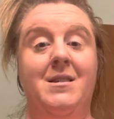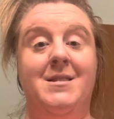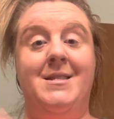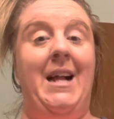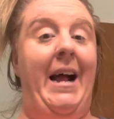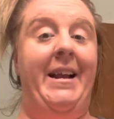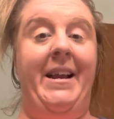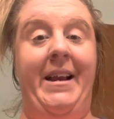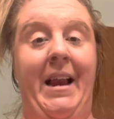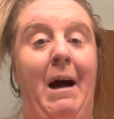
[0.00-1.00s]

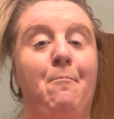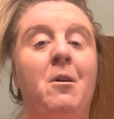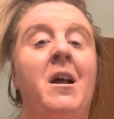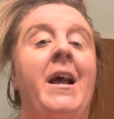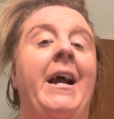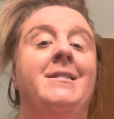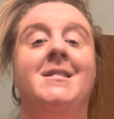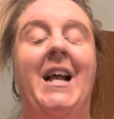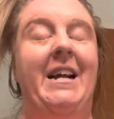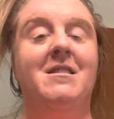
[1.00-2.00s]
signing up. It's
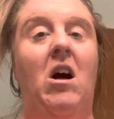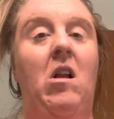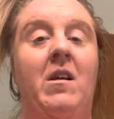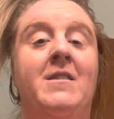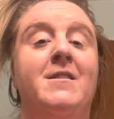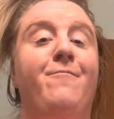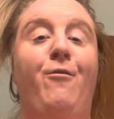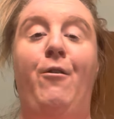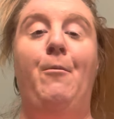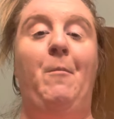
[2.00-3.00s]
ten dollars
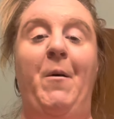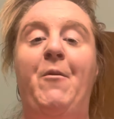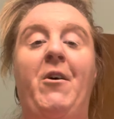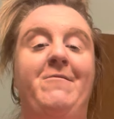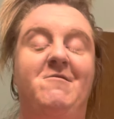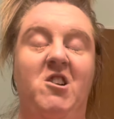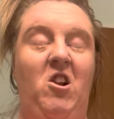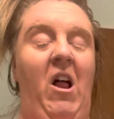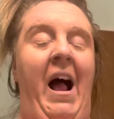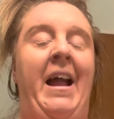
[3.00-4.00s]
for the month of
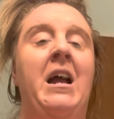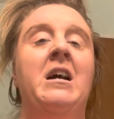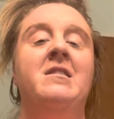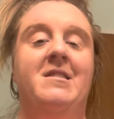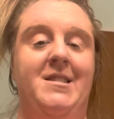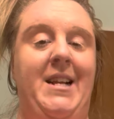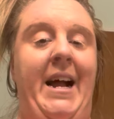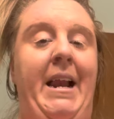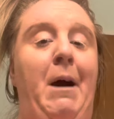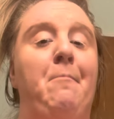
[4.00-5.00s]
July to
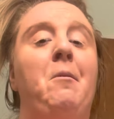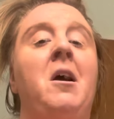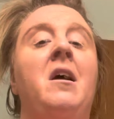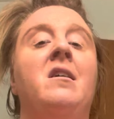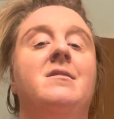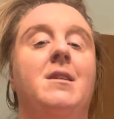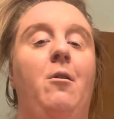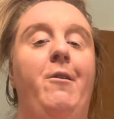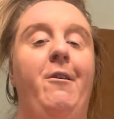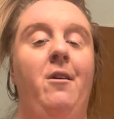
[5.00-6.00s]
sign up. So
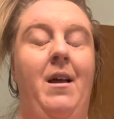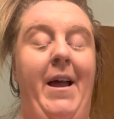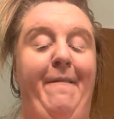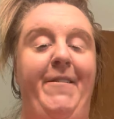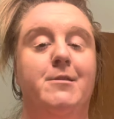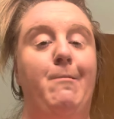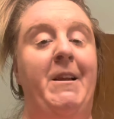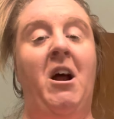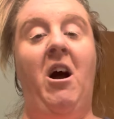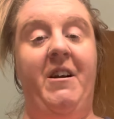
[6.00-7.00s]
if you
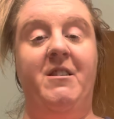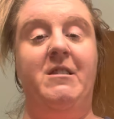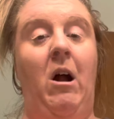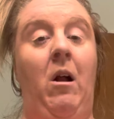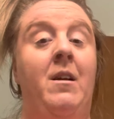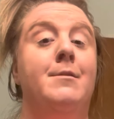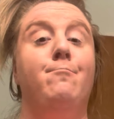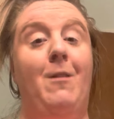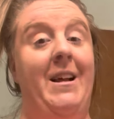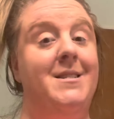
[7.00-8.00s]
spend a hundred dollars
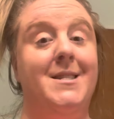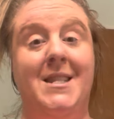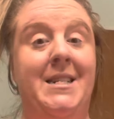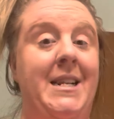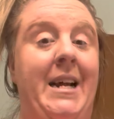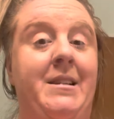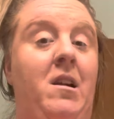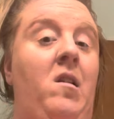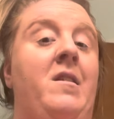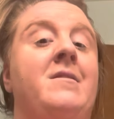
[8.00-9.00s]
plus the ten
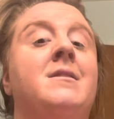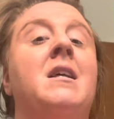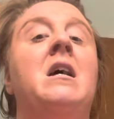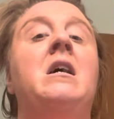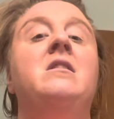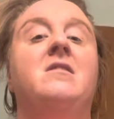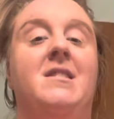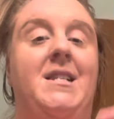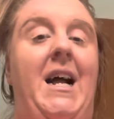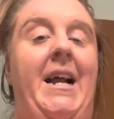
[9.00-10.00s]
dollars to
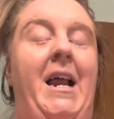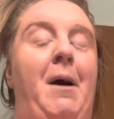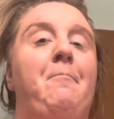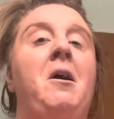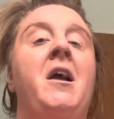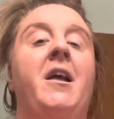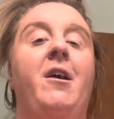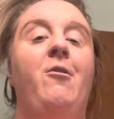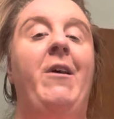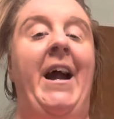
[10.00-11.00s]
sign up,
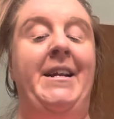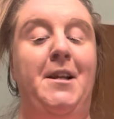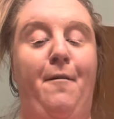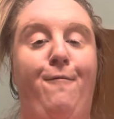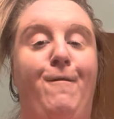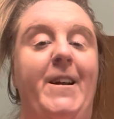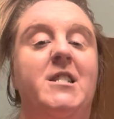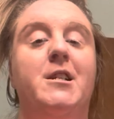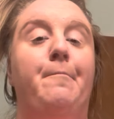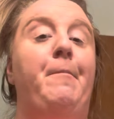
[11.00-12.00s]
you get free
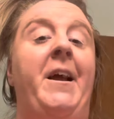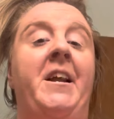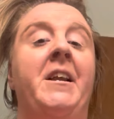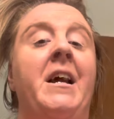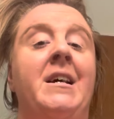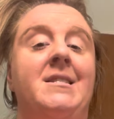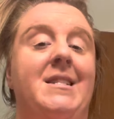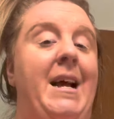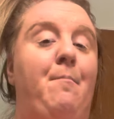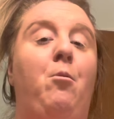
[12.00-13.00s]
shipping,
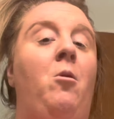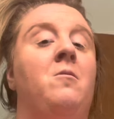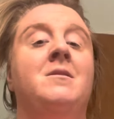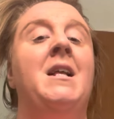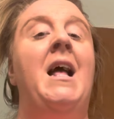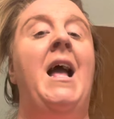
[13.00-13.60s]
samples,